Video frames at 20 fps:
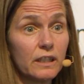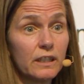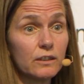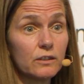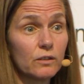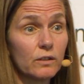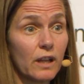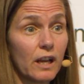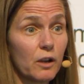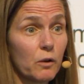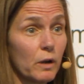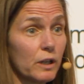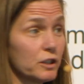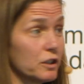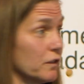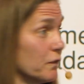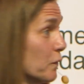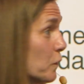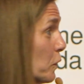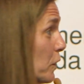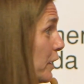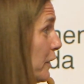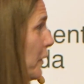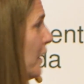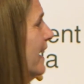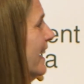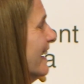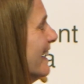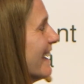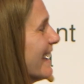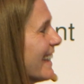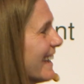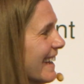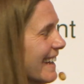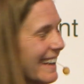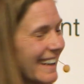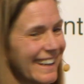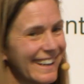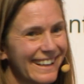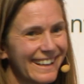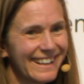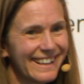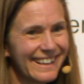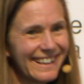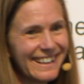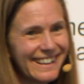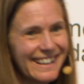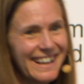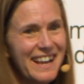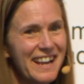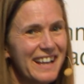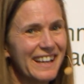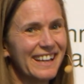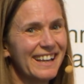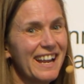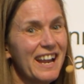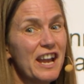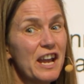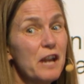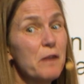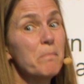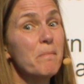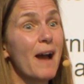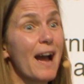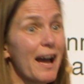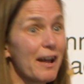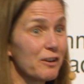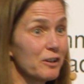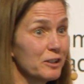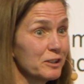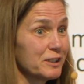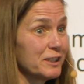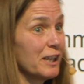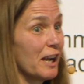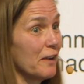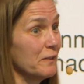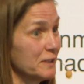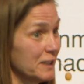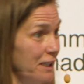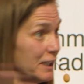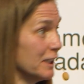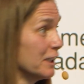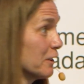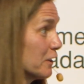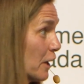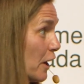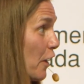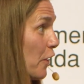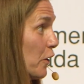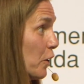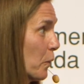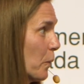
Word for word: answer that question for you. Perfect. um, and it matters, and I've seen it the other